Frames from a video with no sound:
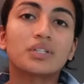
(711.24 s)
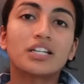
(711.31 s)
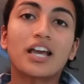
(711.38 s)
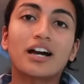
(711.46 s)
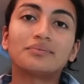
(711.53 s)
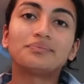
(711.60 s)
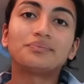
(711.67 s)

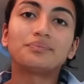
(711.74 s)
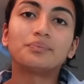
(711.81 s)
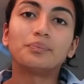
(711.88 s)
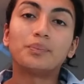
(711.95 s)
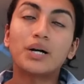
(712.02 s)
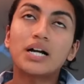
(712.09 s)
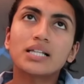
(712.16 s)
yeah,
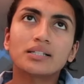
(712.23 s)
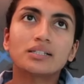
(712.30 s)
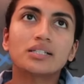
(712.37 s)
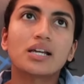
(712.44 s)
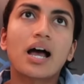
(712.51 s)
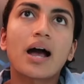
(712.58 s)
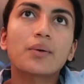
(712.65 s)

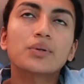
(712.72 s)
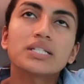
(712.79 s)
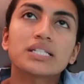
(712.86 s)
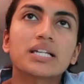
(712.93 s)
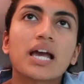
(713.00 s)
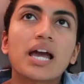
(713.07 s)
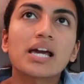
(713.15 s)
but I would
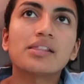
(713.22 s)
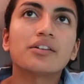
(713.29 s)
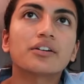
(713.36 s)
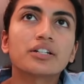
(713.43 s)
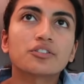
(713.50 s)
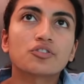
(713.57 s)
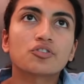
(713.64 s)
say
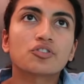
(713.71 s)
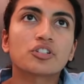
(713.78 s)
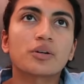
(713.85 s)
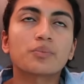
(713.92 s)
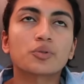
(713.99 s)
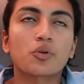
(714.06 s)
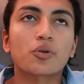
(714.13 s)
their
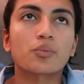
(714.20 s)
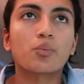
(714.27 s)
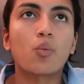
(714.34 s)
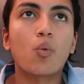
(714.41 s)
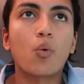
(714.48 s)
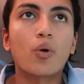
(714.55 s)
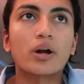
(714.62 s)
internships are
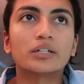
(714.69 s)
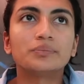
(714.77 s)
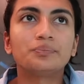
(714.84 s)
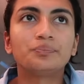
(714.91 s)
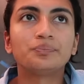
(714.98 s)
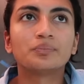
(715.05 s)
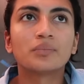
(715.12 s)

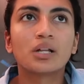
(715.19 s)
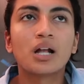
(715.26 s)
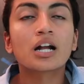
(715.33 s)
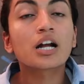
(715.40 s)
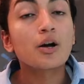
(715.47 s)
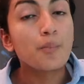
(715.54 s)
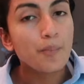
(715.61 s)
more
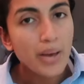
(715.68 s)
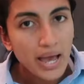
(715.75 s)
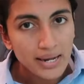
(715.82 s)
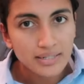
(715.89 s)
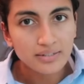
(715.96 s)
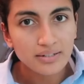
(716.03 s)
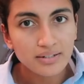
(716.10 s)

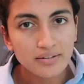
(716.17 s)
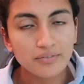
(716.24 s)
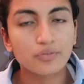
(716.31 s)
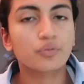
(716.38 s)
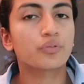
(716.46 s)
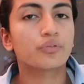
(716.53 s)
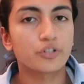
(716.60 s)

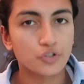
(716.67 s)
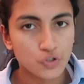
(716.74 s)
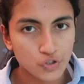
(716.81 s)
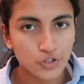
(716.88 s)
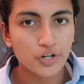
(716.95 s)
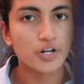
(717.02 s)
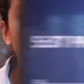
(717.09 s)
competitive for
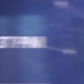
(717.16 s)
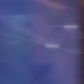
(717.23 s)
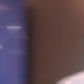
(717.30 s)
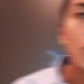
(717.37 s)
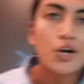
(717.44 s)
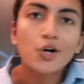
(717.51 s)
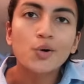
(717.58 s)
sure.
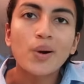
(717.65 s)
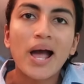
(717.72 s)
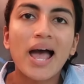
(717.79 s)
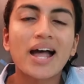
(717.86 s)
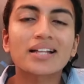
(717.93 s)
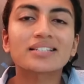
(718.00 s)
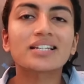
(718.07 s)
So
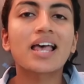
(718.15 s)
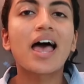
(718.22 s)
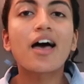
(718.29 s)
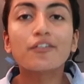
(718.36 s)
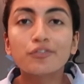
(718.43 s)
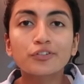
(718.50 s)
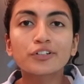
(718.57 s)
at
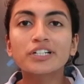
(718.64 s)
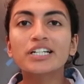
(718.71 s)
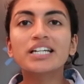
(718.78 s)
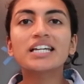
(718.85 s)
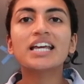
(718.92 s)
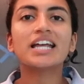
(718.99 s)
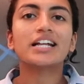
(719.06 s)

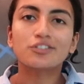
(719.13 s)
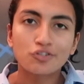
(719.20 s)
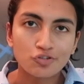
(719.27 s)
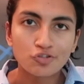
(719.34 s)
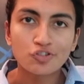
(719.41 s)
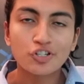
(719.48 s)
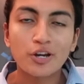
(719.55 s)
every
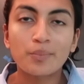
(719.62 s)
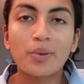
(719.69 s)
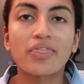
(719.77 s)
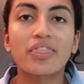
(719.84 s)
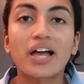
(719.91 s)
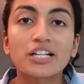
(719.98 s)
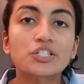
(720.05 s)

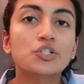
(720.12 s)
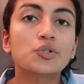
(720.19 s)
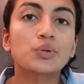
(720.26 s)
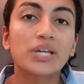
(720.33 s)
internship that you